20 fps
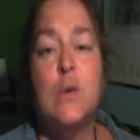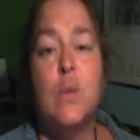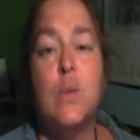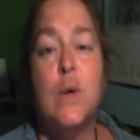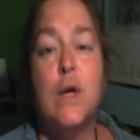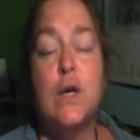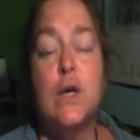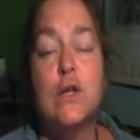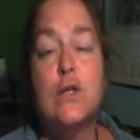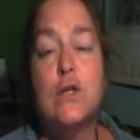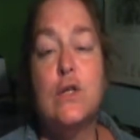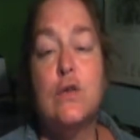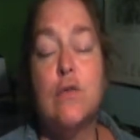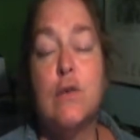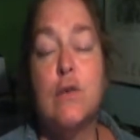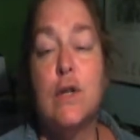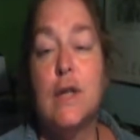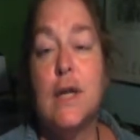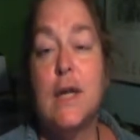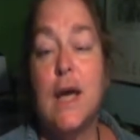And we
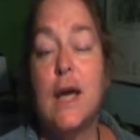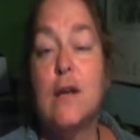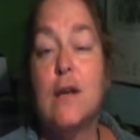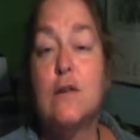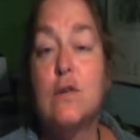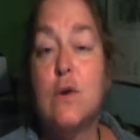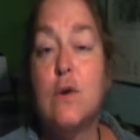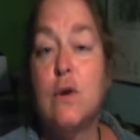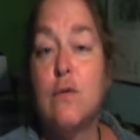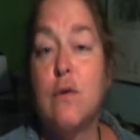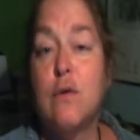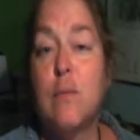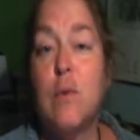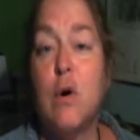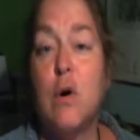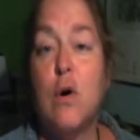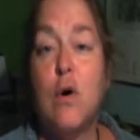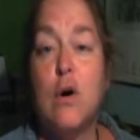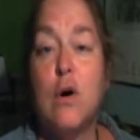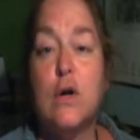can really kind of talk
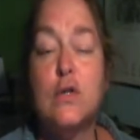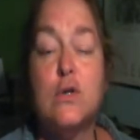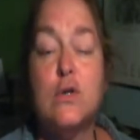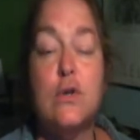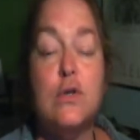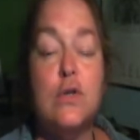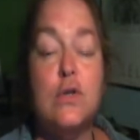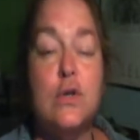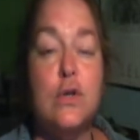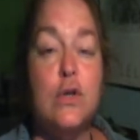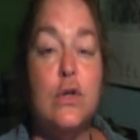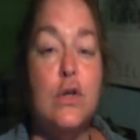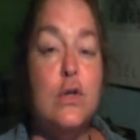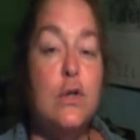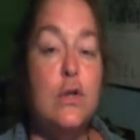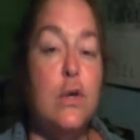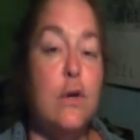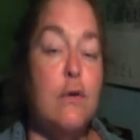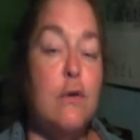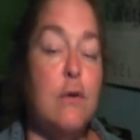from our hearts, or
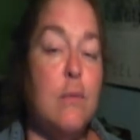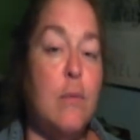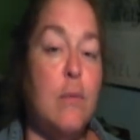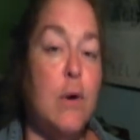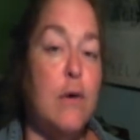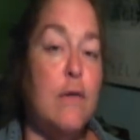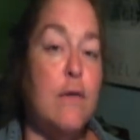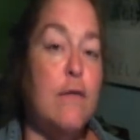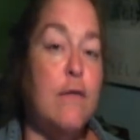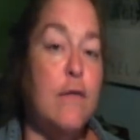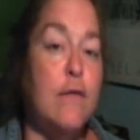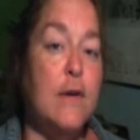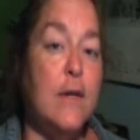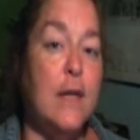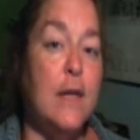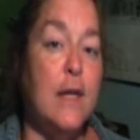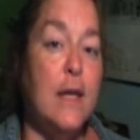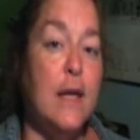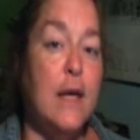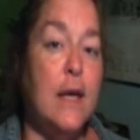certainly talk from our
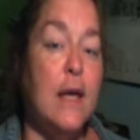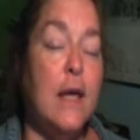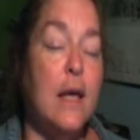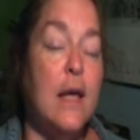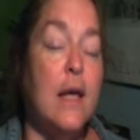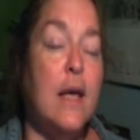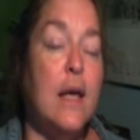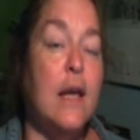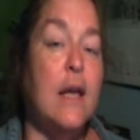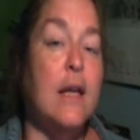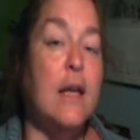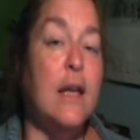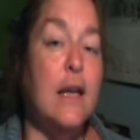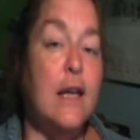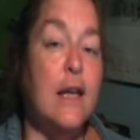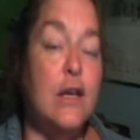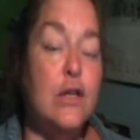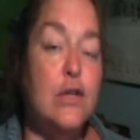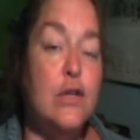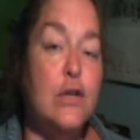feeling
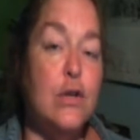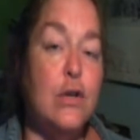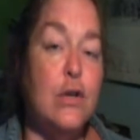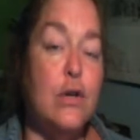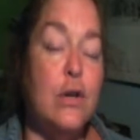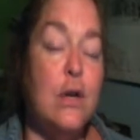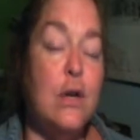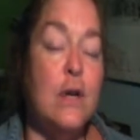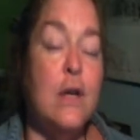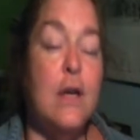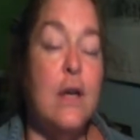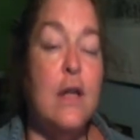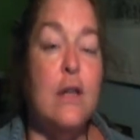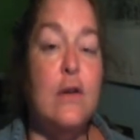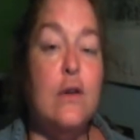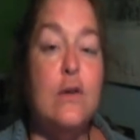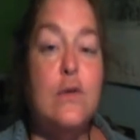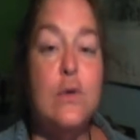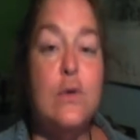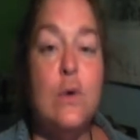nature.
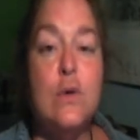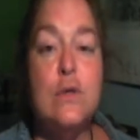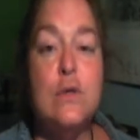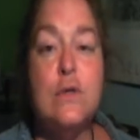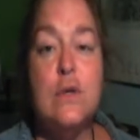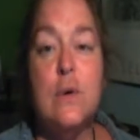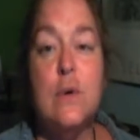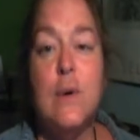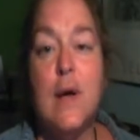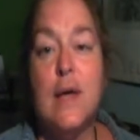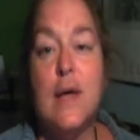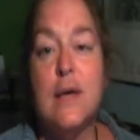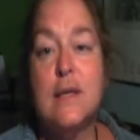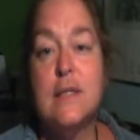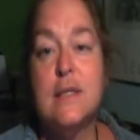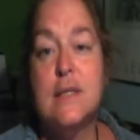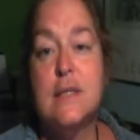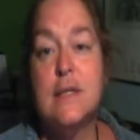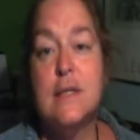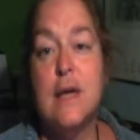There's also
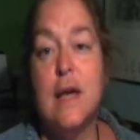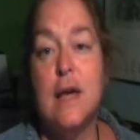a